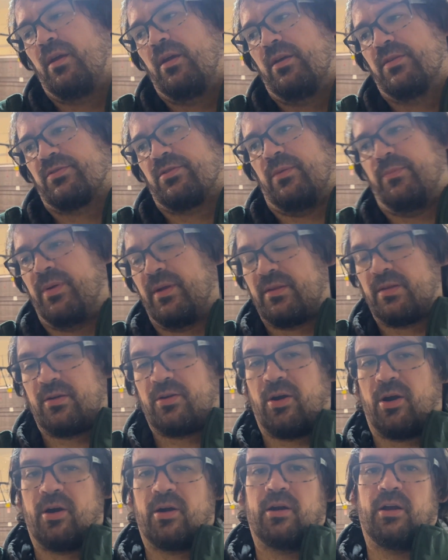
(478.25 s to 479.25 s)
So I picked the
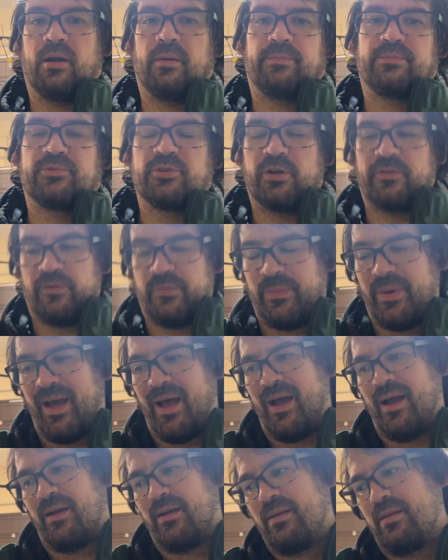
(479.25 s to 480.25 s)
car up, drove it
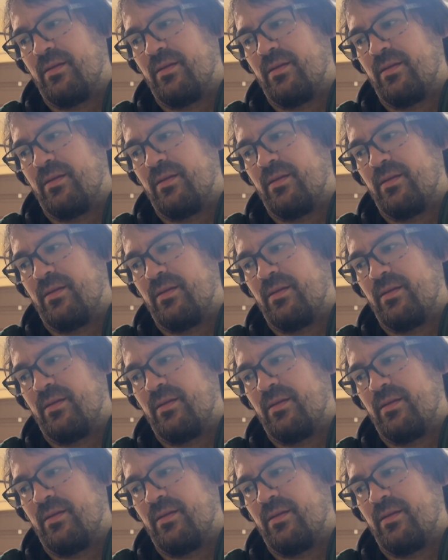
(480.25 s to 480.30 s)
back.